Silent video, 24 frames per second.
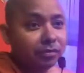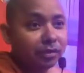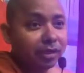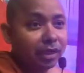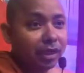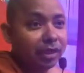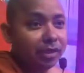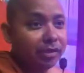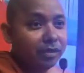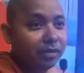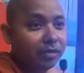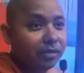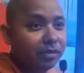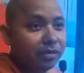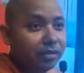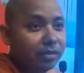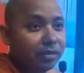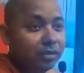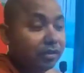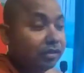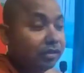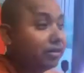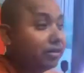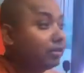Right?
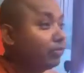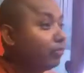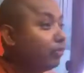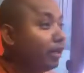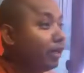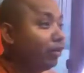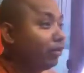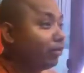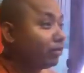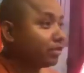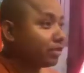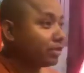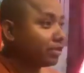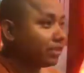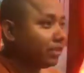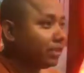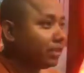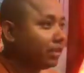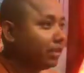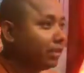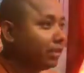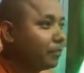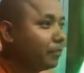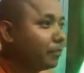This is very honestly.
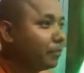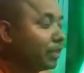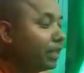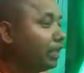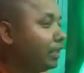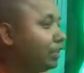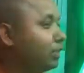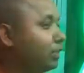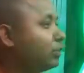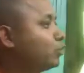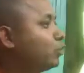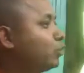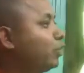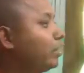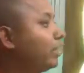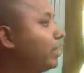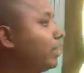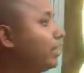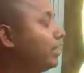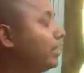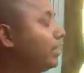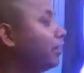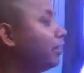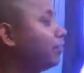This one
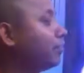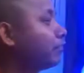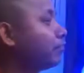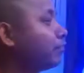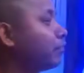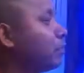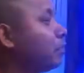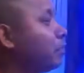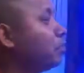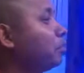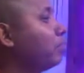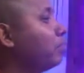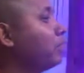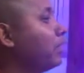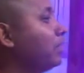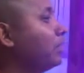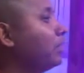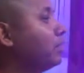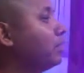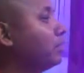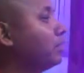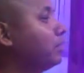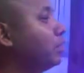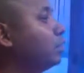I learned from
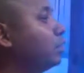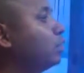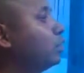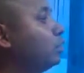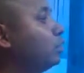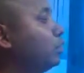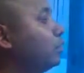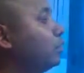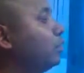Bhante Bhikkhu